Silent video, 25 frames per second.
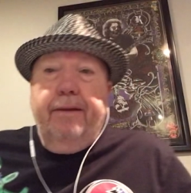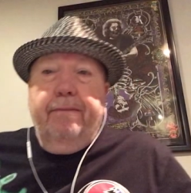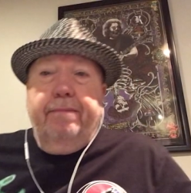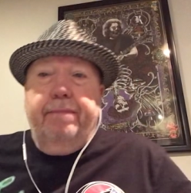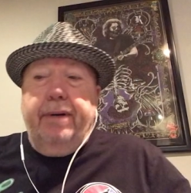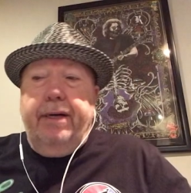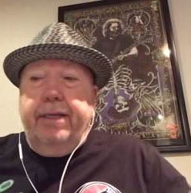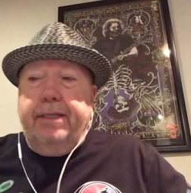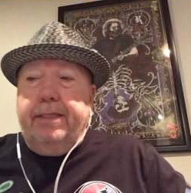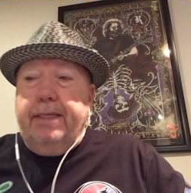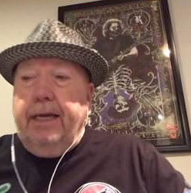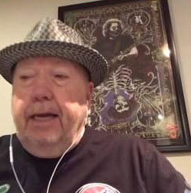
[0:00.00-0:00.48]

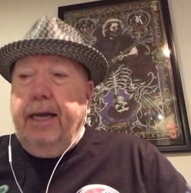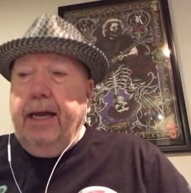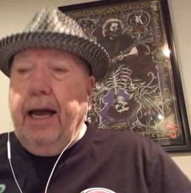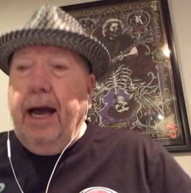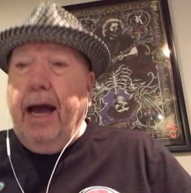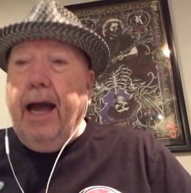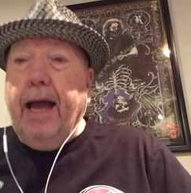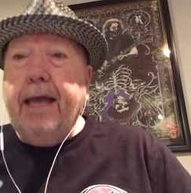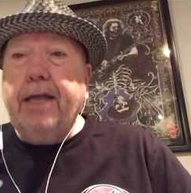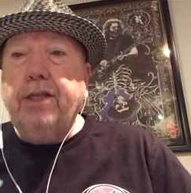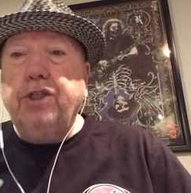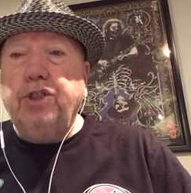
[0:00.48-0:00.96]
But uh,
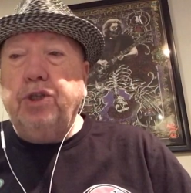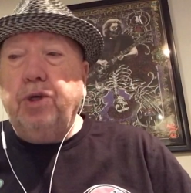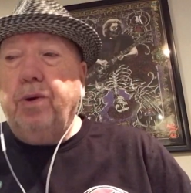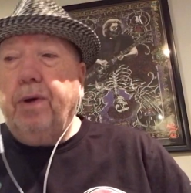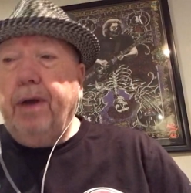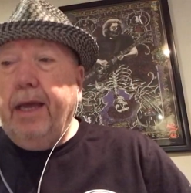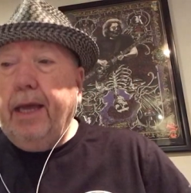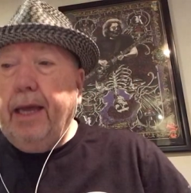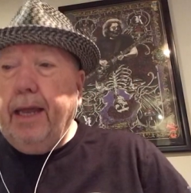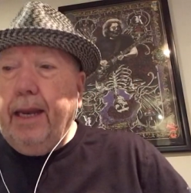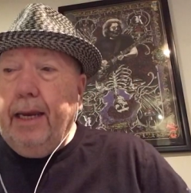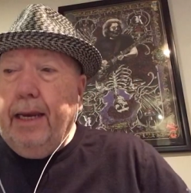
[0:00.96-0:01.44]
I
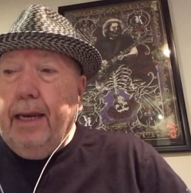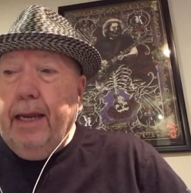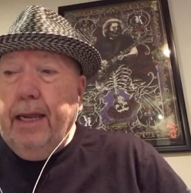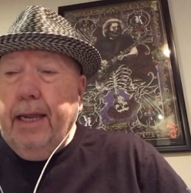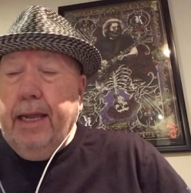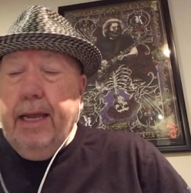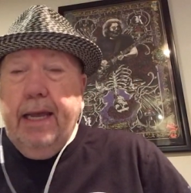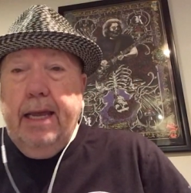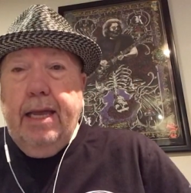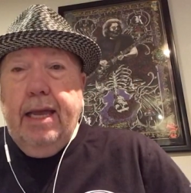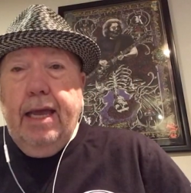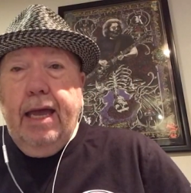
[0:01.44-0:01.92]
enjoy it,
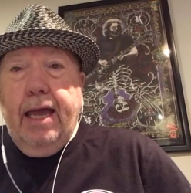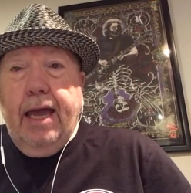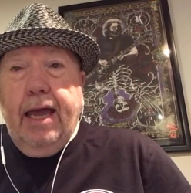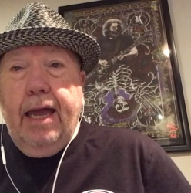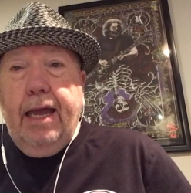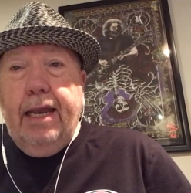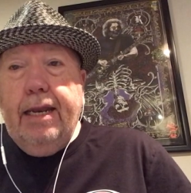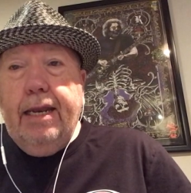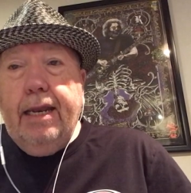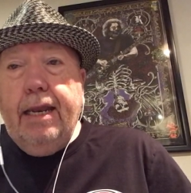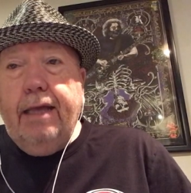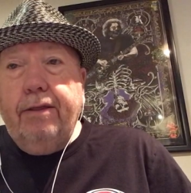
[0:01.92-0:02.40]

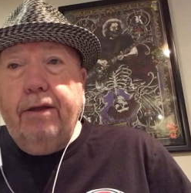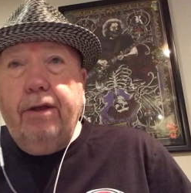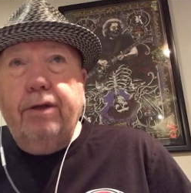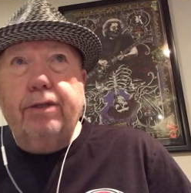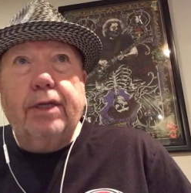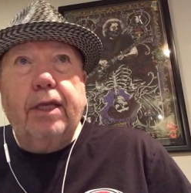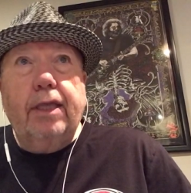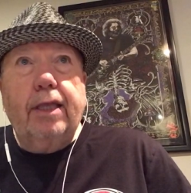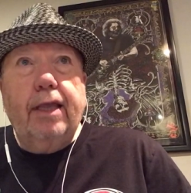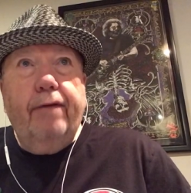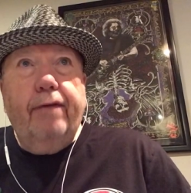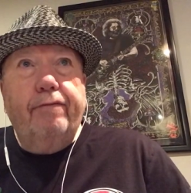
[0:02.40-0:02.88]
and there's
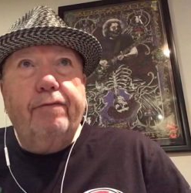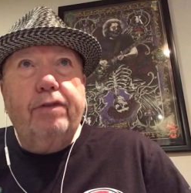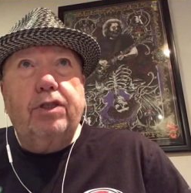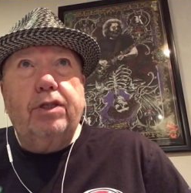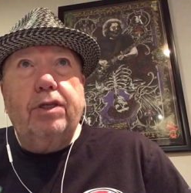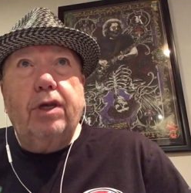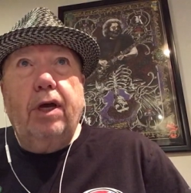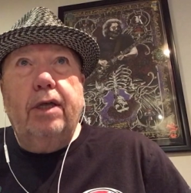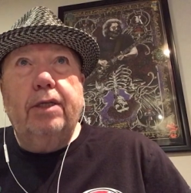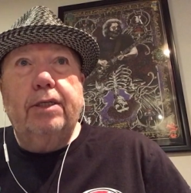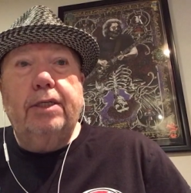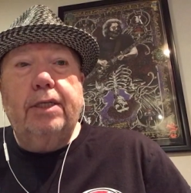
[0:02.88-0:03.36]
11
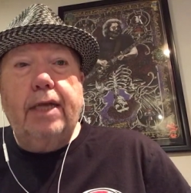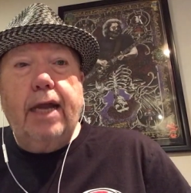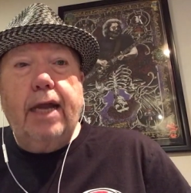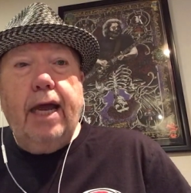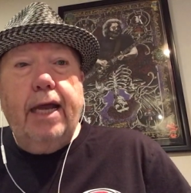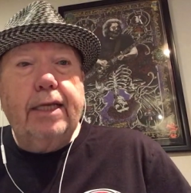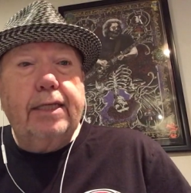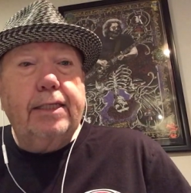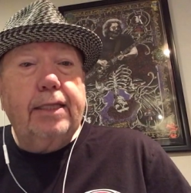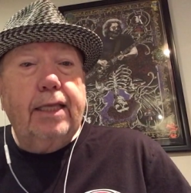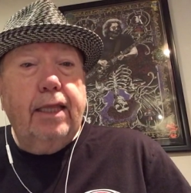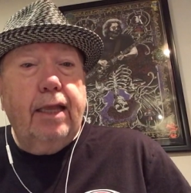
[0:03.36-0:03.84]
songs that I
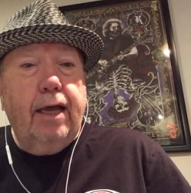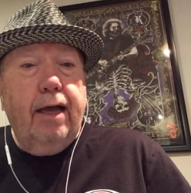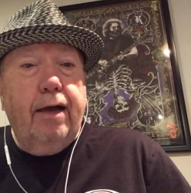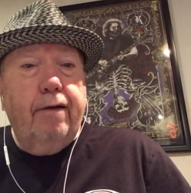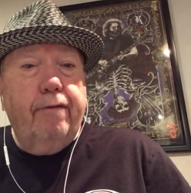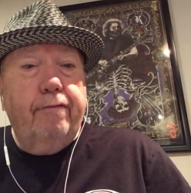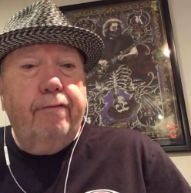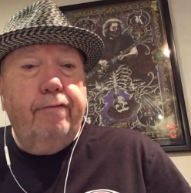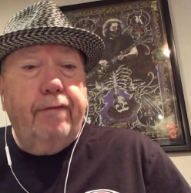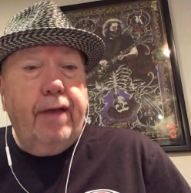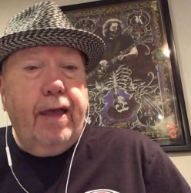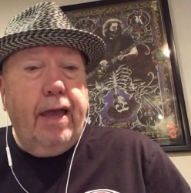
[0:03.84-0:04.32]
just
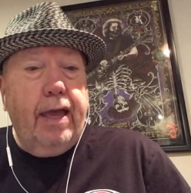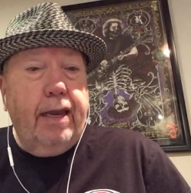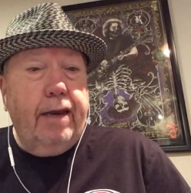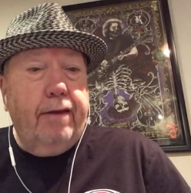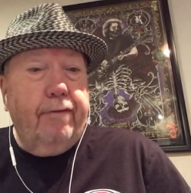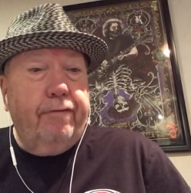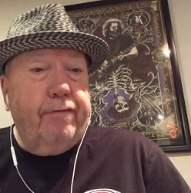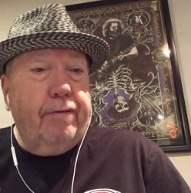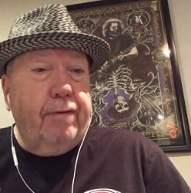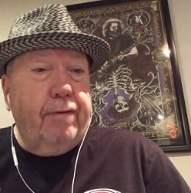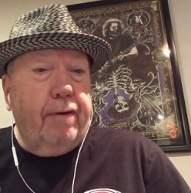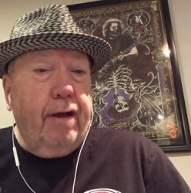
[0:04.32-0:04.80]
love. And
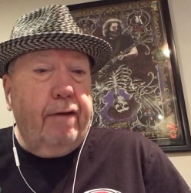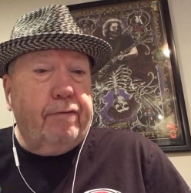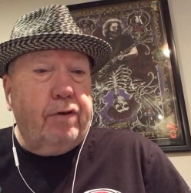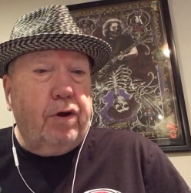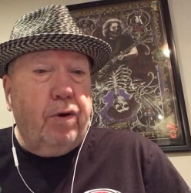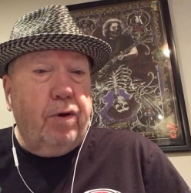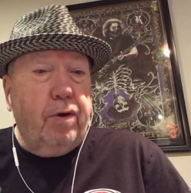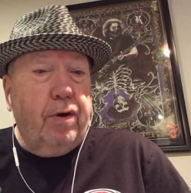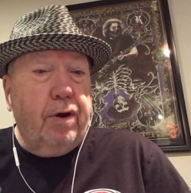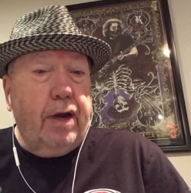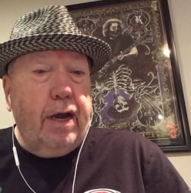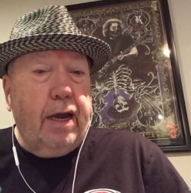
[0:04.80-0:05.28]
if you haven't
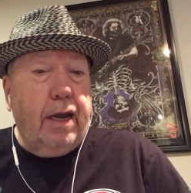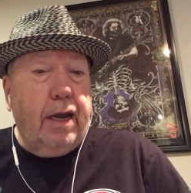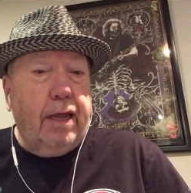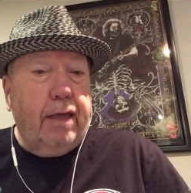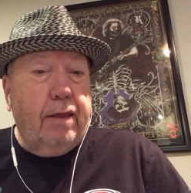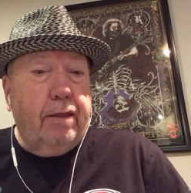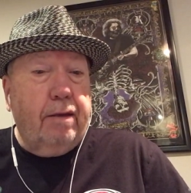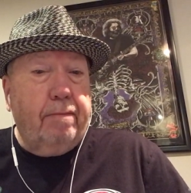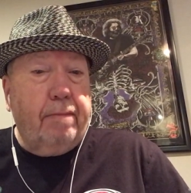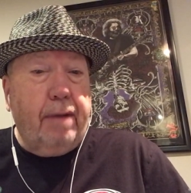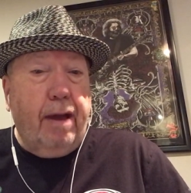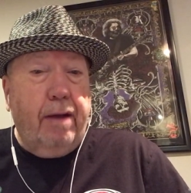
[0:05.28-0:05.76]
heard any
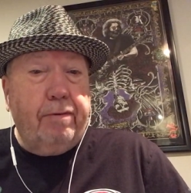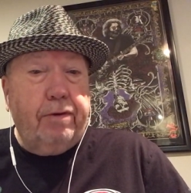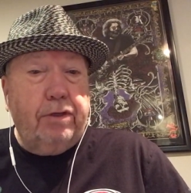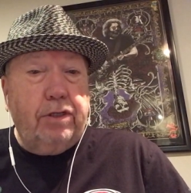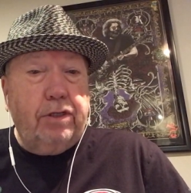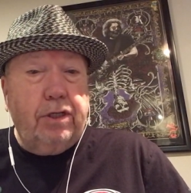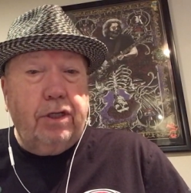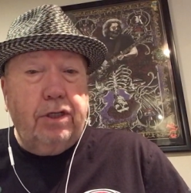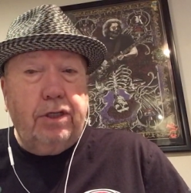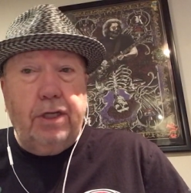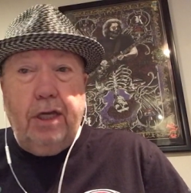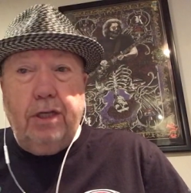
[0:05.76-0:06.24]
of them, I would
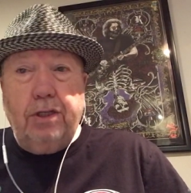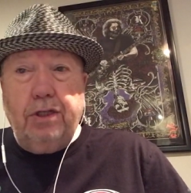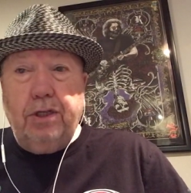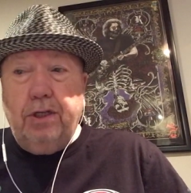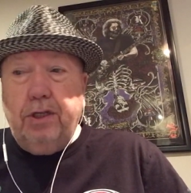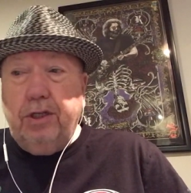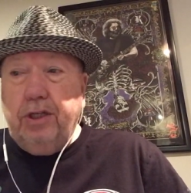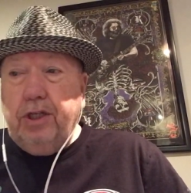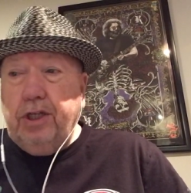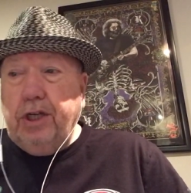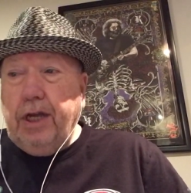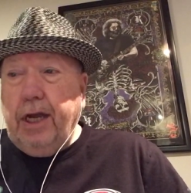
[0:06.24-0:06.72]
suggest
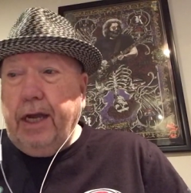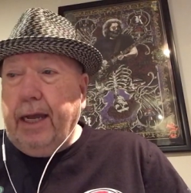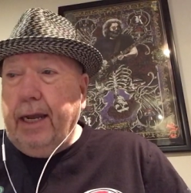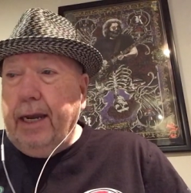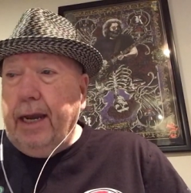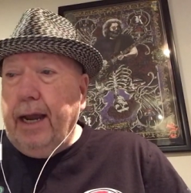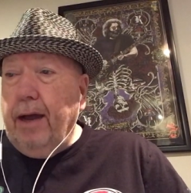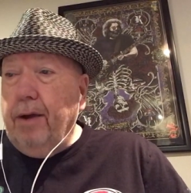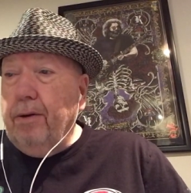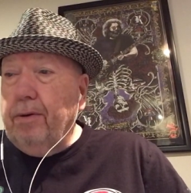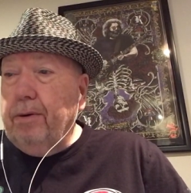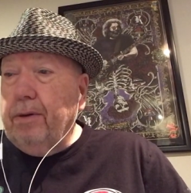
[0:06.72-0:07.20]
you check it
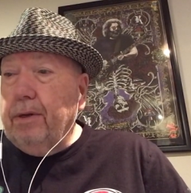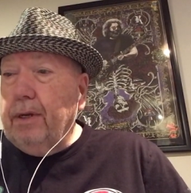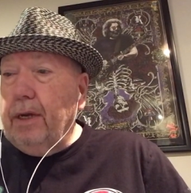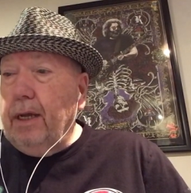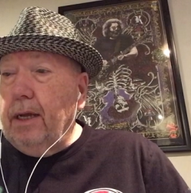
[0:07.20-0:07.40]
out.